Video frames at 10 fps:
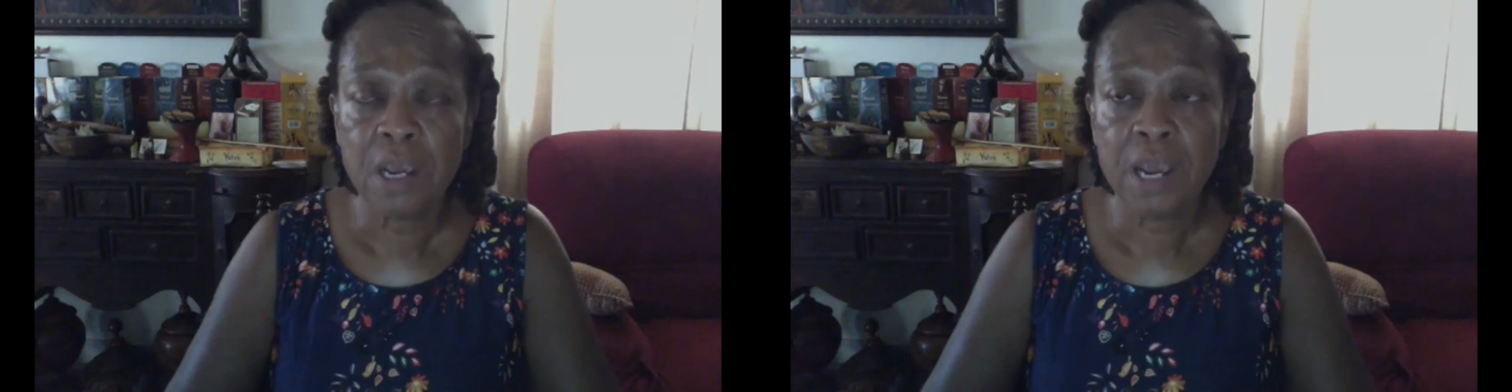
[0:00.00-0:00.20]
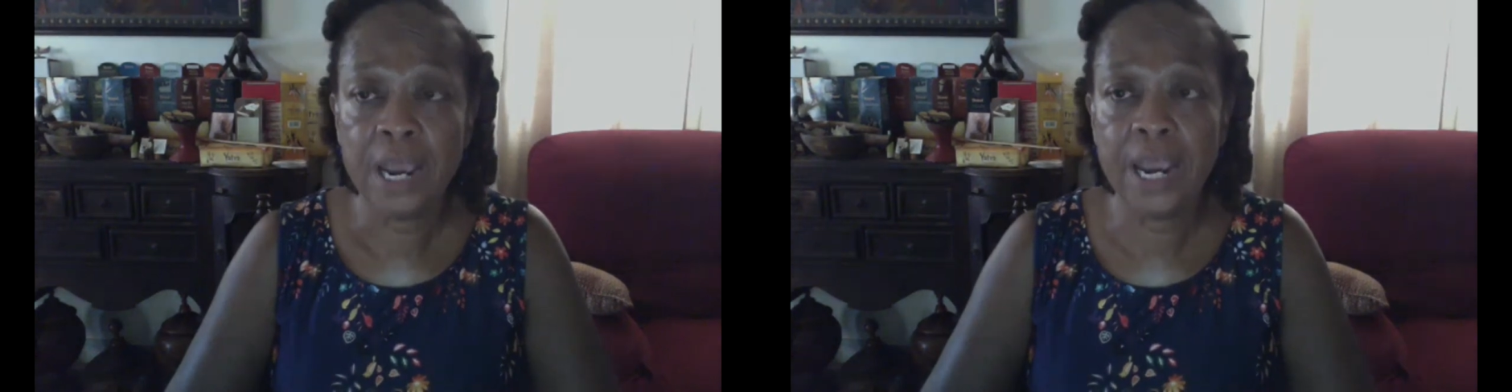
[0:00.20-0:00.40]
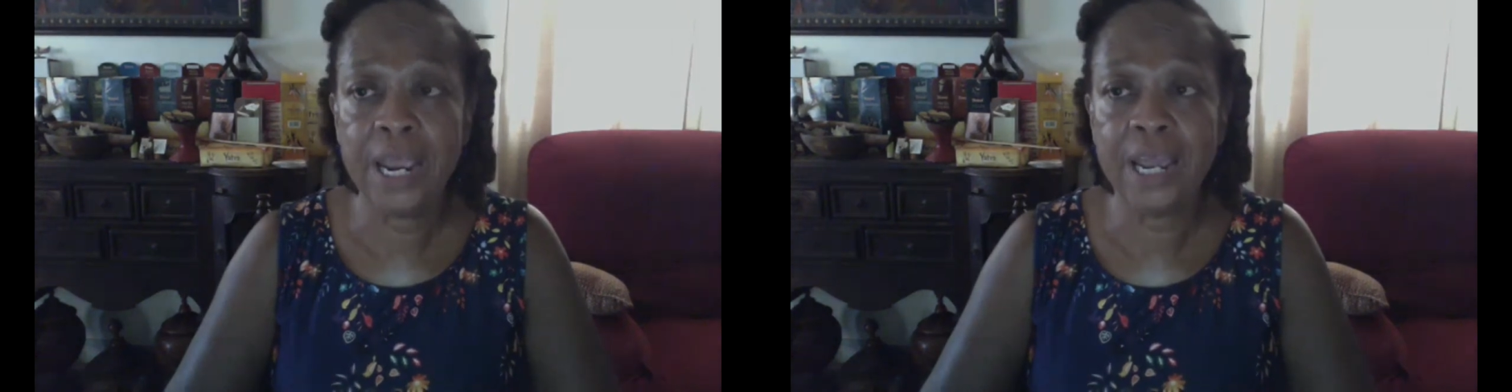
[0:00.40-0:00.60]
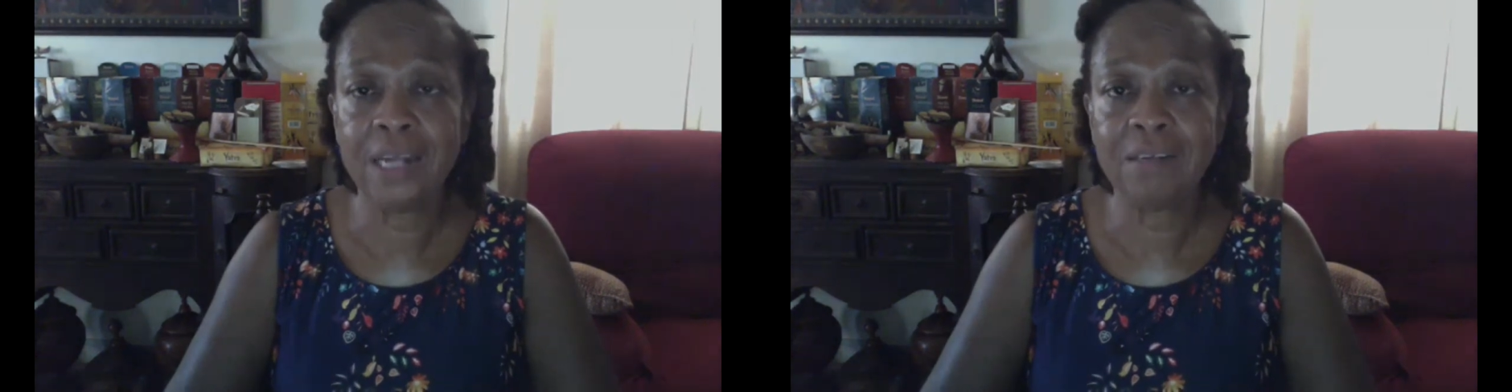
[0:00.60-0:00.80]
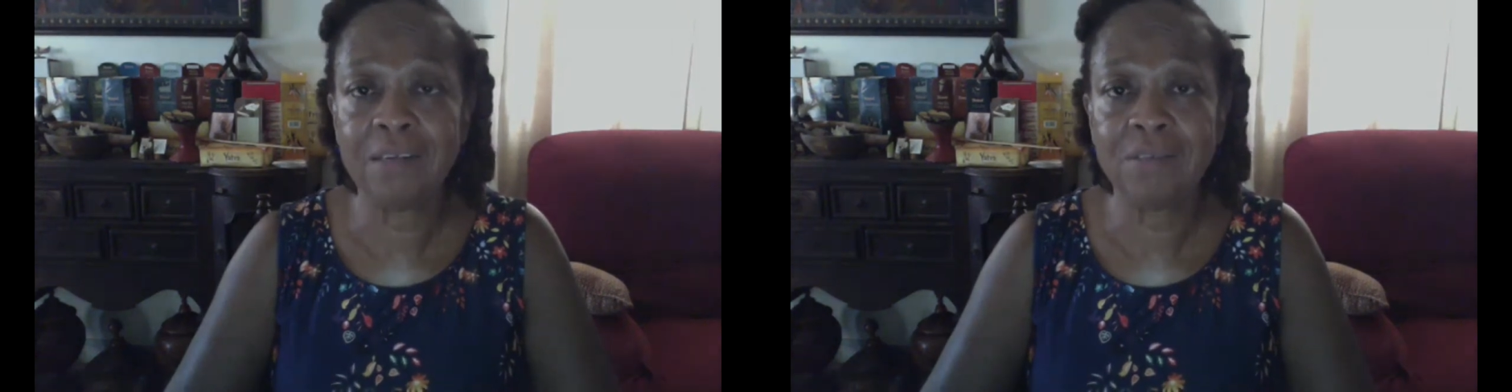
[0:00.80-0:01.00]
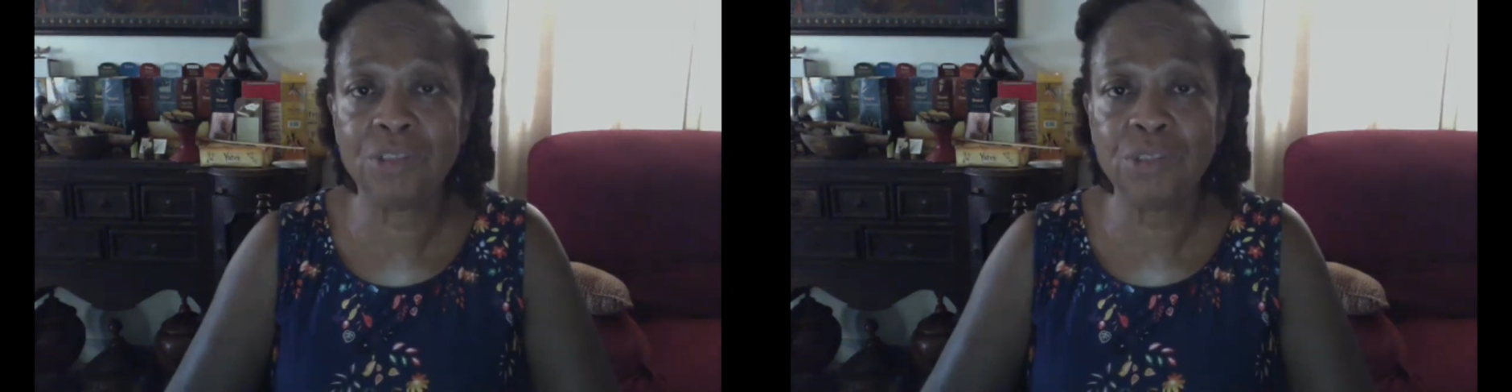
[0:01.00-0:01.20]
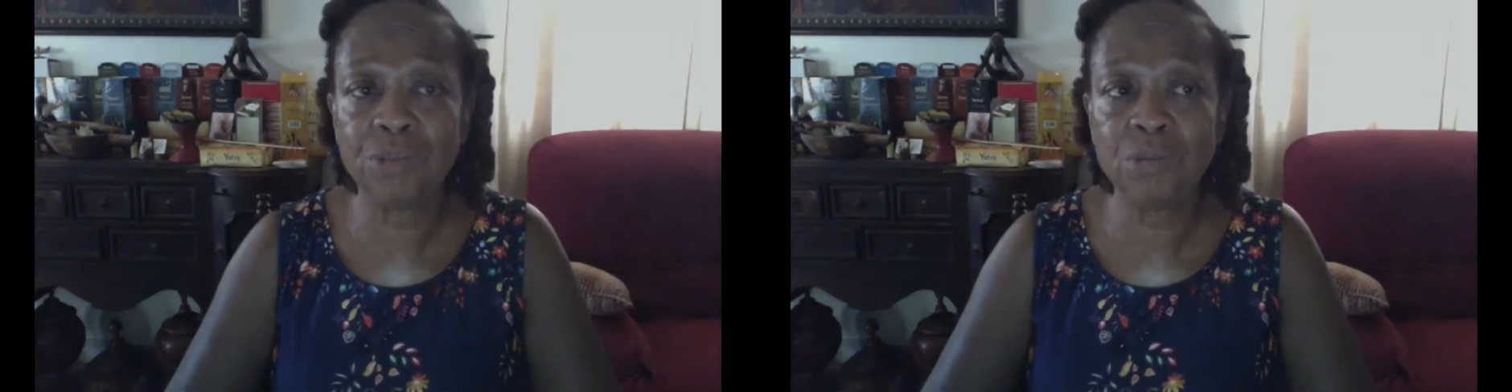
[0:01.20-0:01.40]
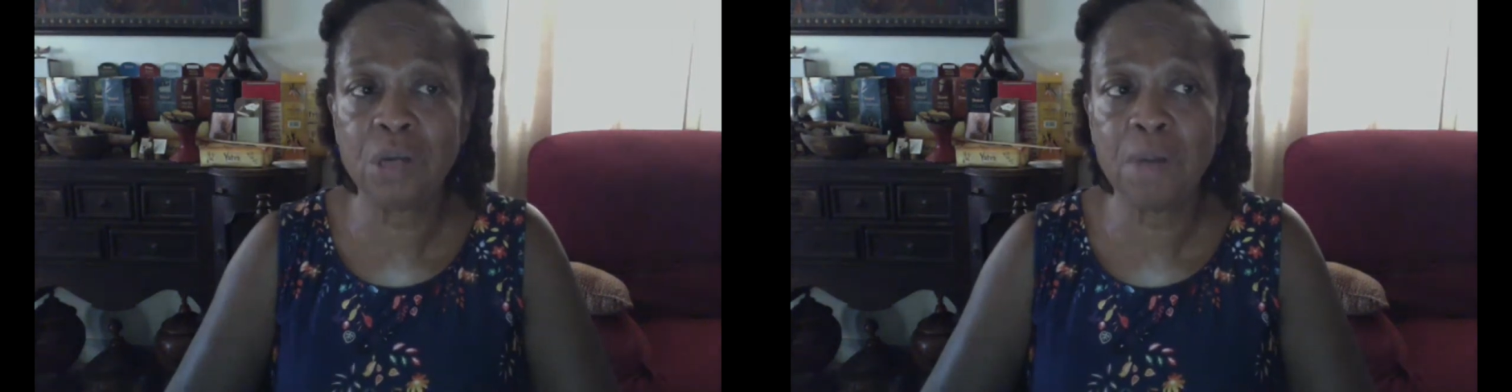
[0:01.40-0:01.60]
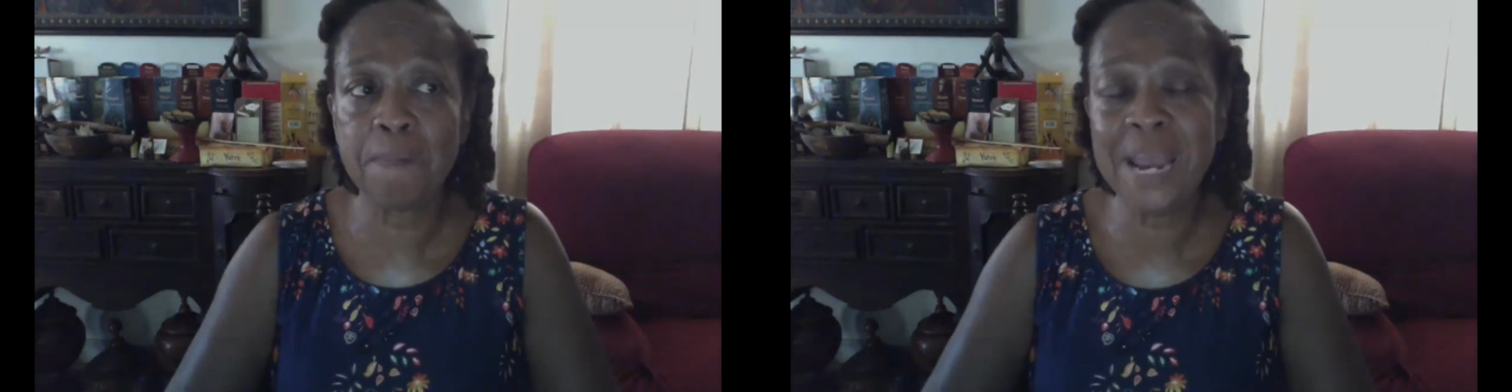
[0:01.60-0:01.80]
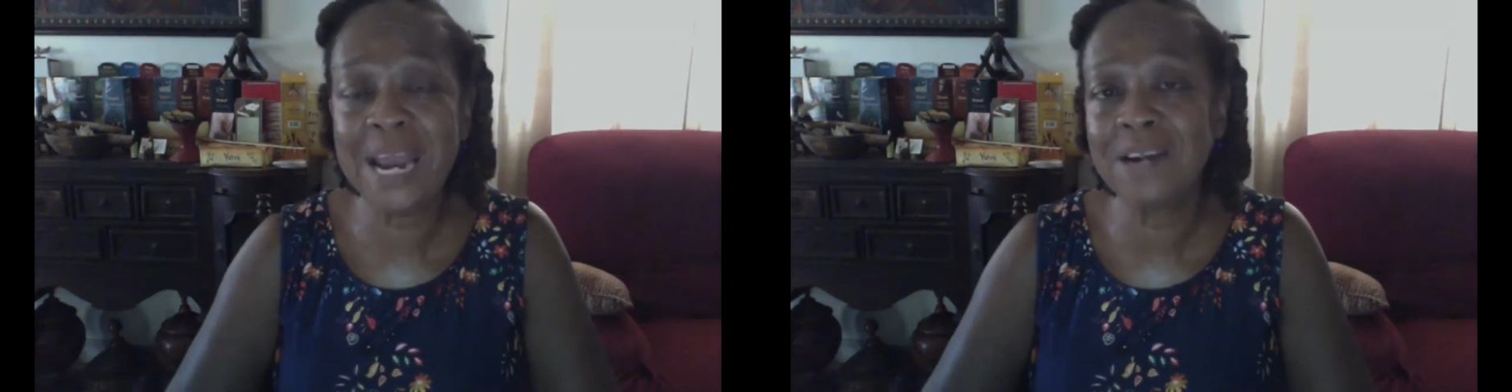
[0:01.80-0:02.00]
and to
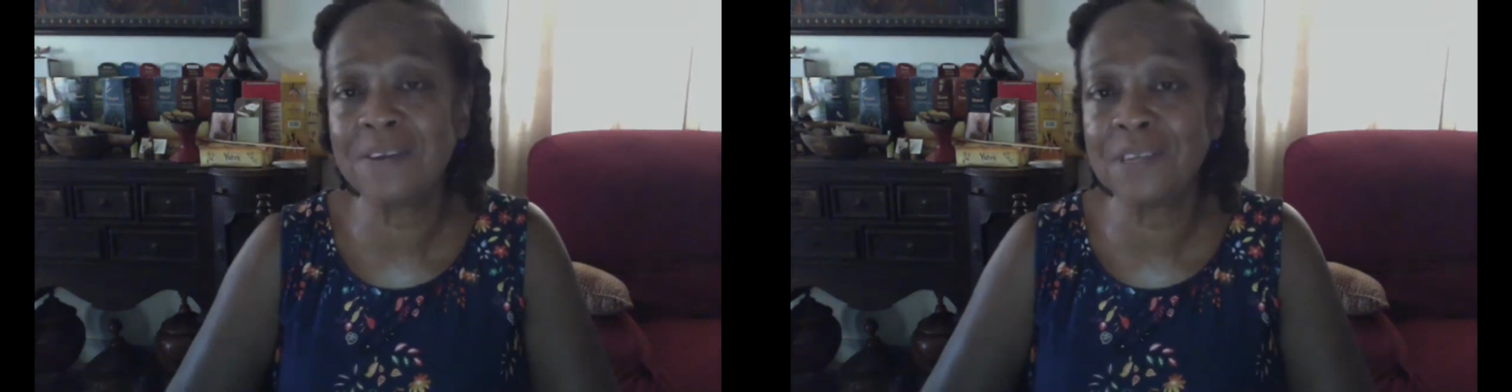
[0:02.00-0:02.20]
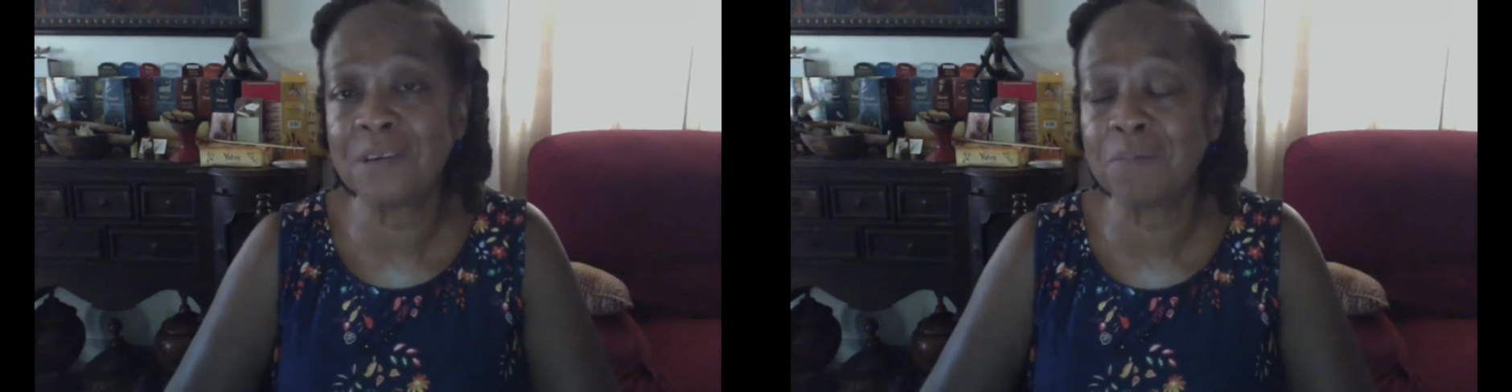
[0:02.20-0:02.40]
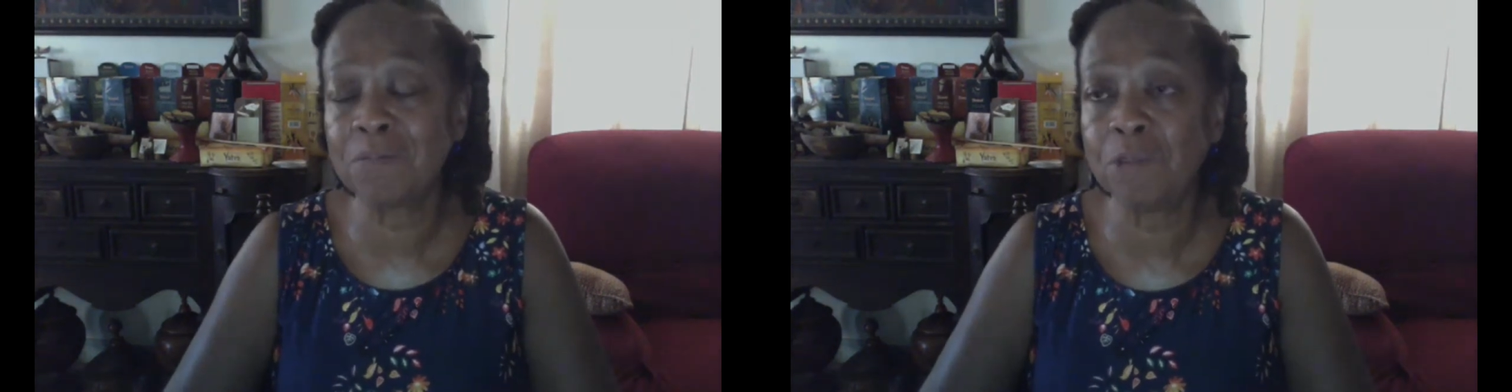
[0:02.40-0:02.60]
compare them